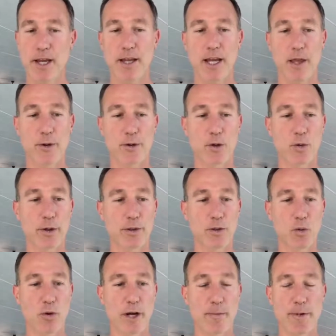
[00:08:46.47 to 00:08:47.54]
and they're going to
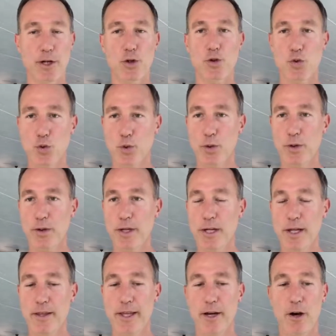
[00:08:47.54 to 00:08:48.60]
want to make sure
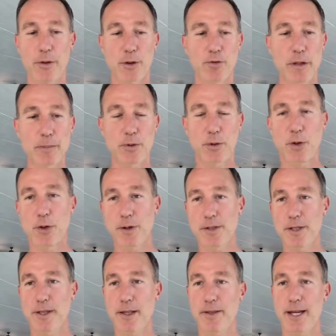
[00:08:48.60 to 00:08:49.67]
that all the
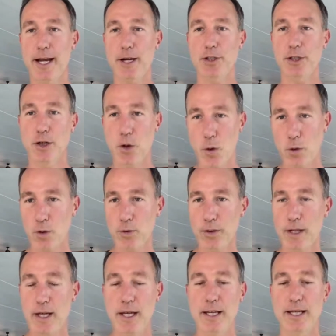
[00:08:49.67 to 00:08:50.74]
cryptocurrency that they actually hold
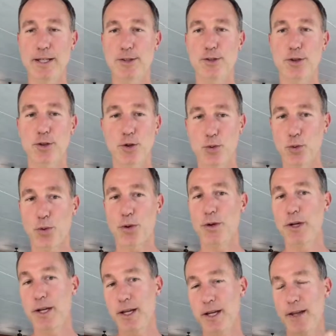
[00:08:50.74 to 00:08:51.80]
is secure.
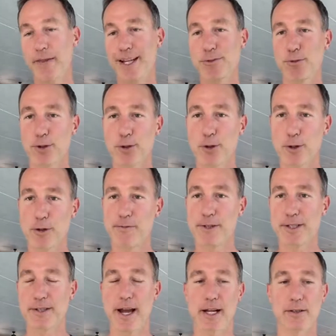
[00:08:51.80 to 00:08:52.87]
And that's what Curve
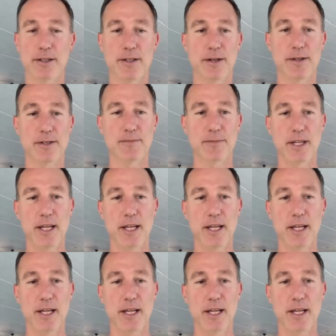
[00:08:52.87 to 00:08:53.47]
exactly does.